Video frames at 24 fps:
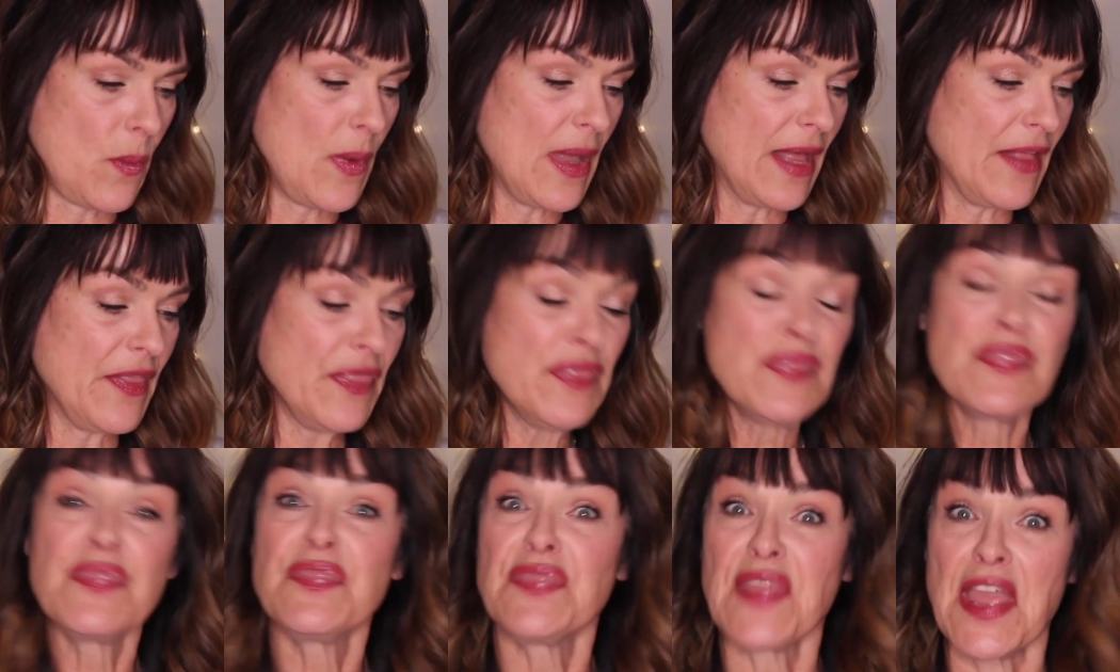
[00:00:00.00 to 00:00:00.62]

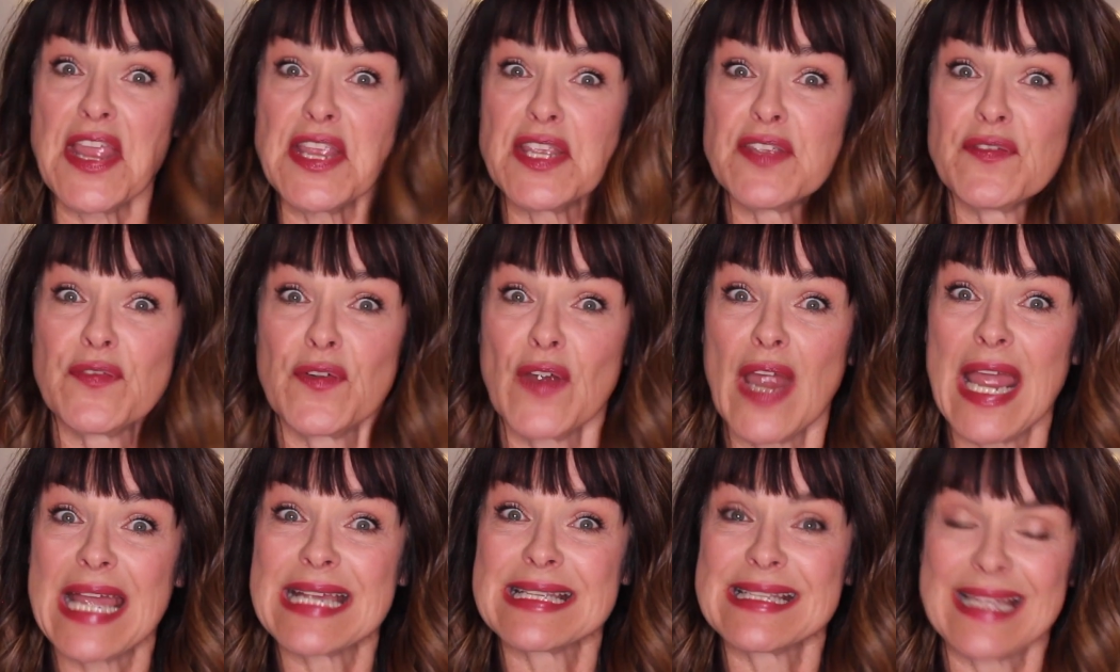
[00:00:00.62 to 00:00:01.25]
Well, thank you
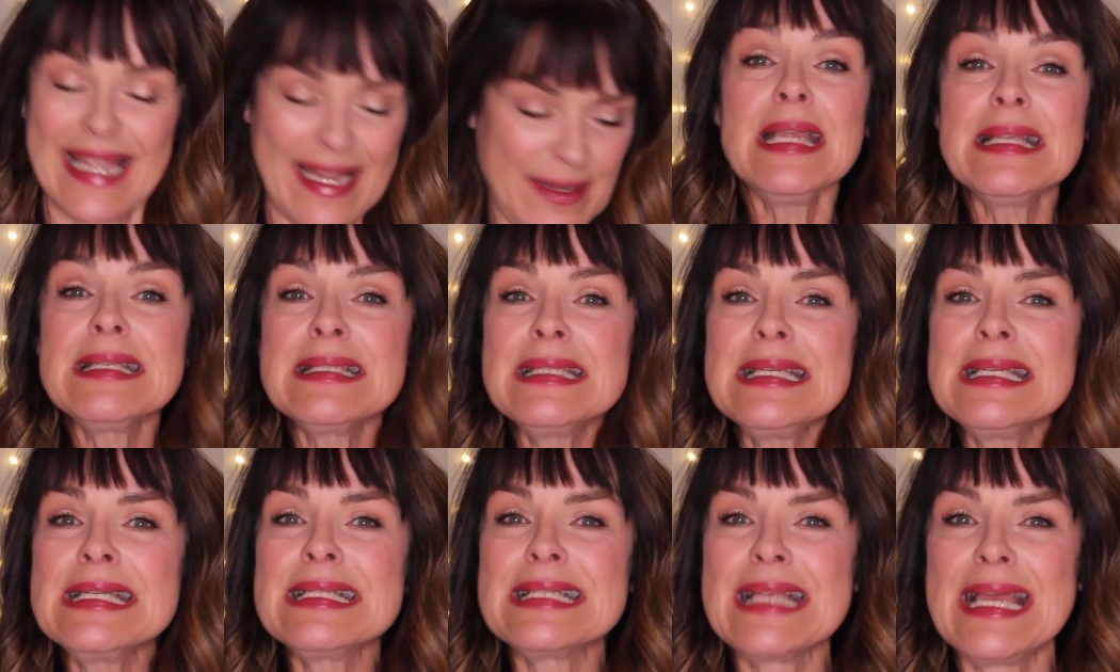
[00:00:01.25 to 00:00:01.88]
for asking. It's
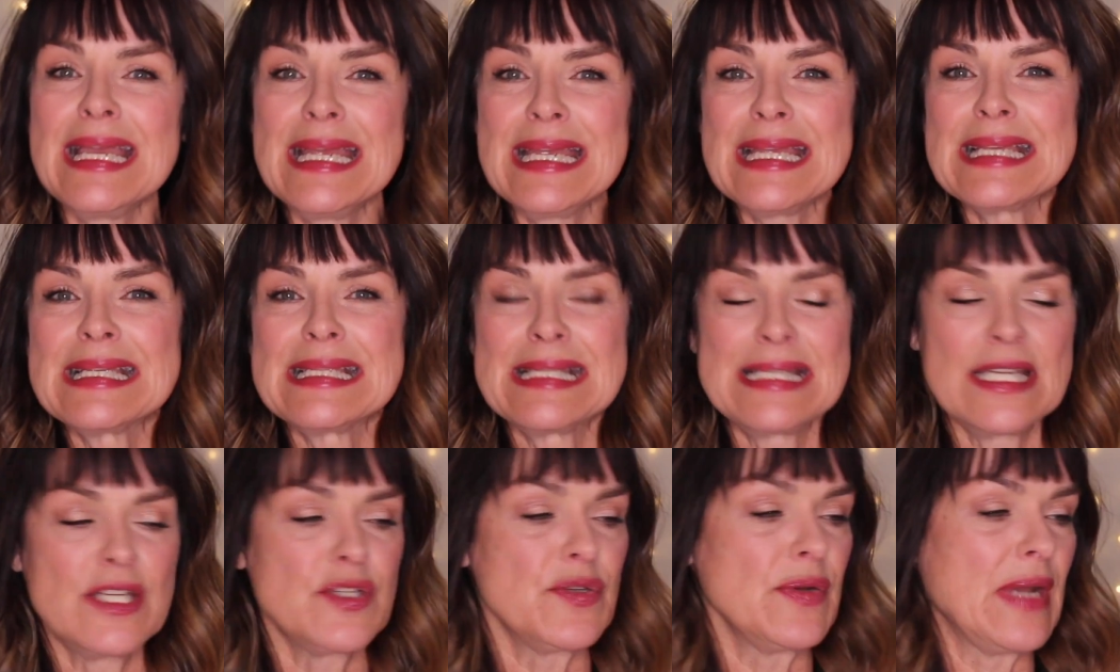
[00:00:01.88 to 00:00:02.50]
things like
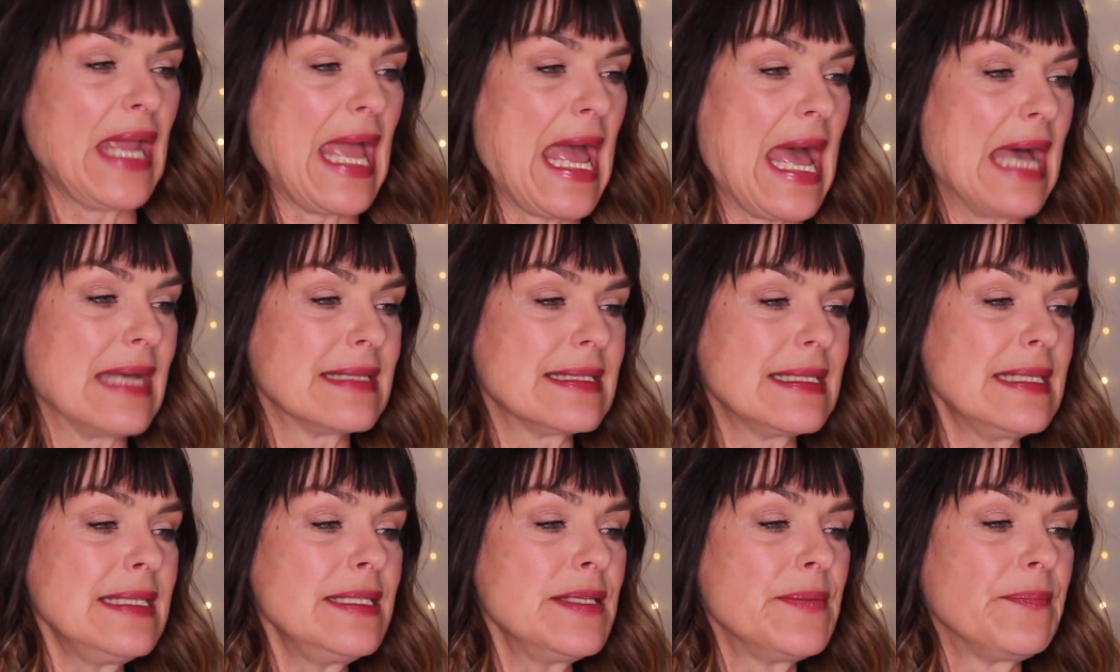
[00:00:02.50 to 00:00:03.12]
citric
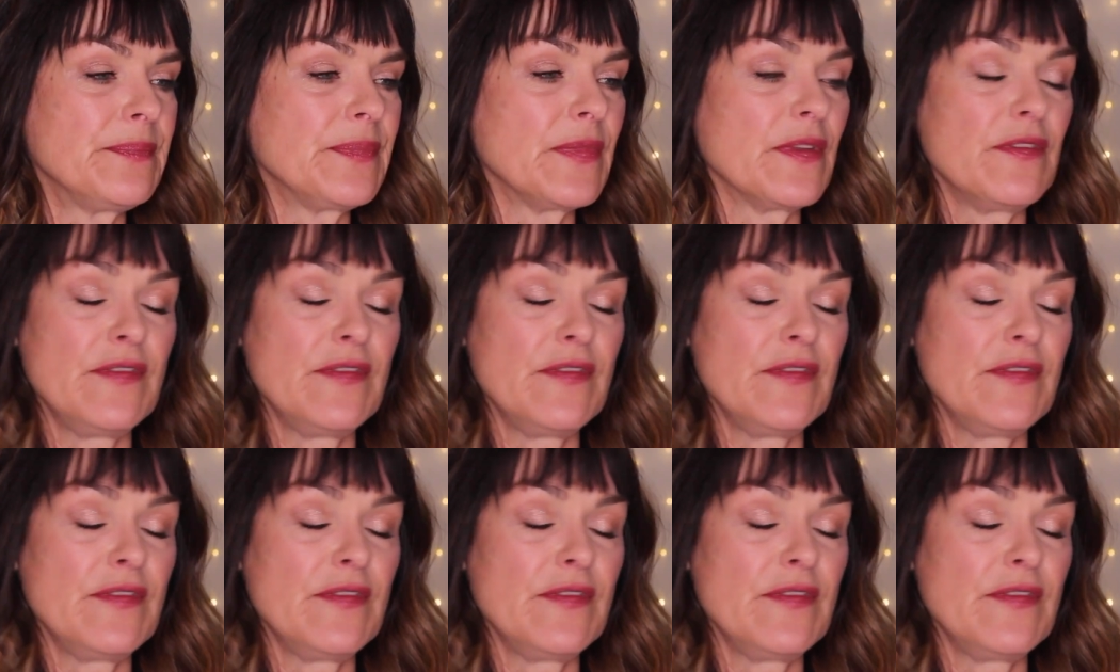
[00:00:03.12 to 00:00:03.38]
acid,